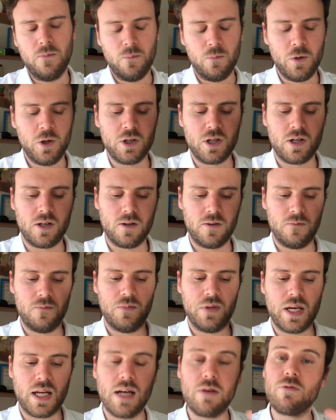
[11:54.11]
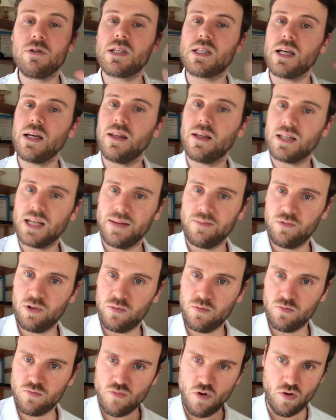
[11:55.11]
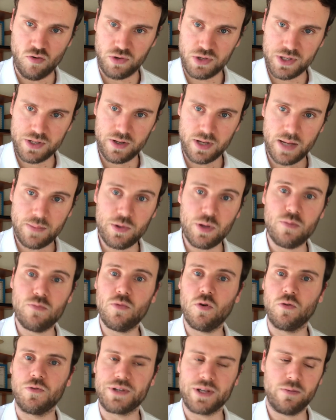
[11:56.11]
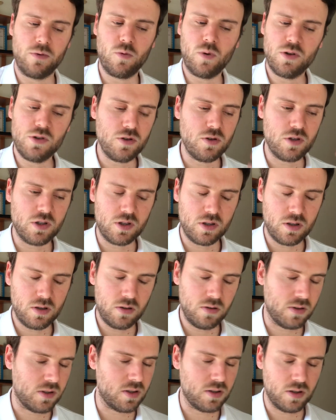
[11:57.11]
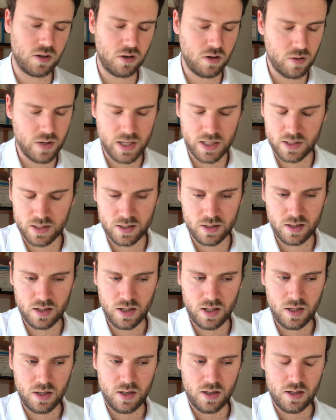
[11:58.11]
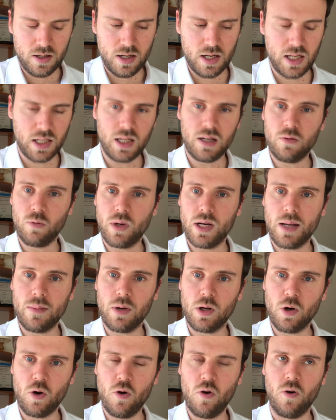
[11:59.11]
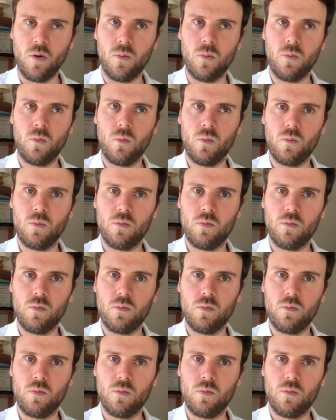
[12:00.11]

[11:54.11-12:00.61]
But, and I would say that I'm the most. I'm the most. I'm the one who's, who's always, like, when I'm at home,